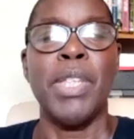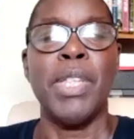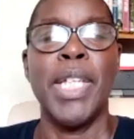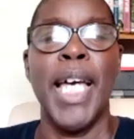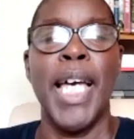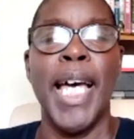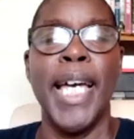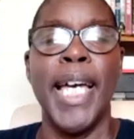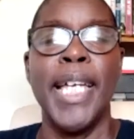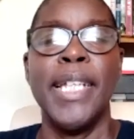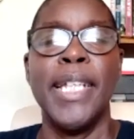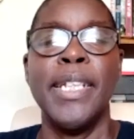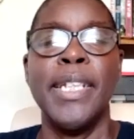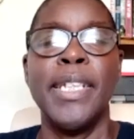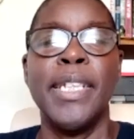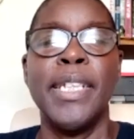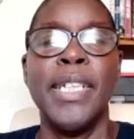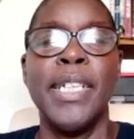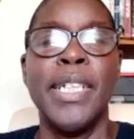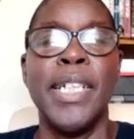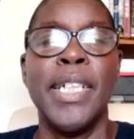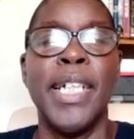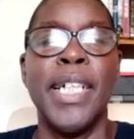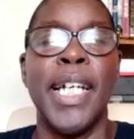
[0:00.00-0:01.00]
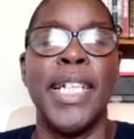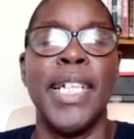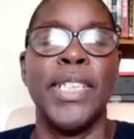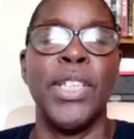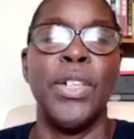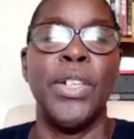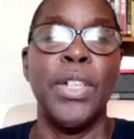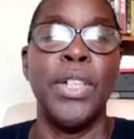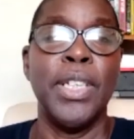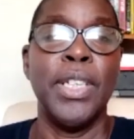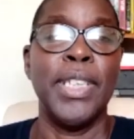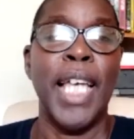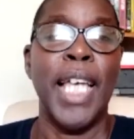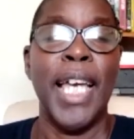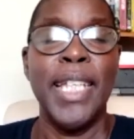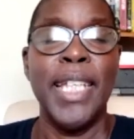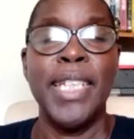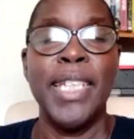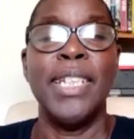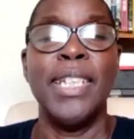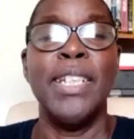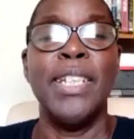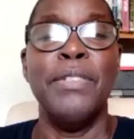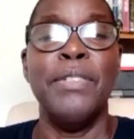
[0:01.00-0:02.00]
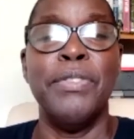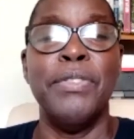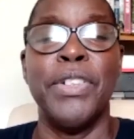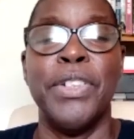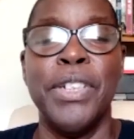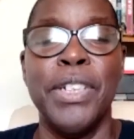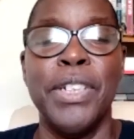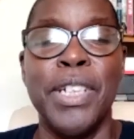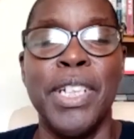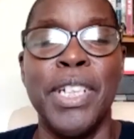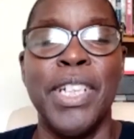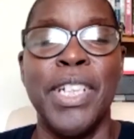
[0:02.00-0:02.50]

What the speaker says: And as long as I deliver,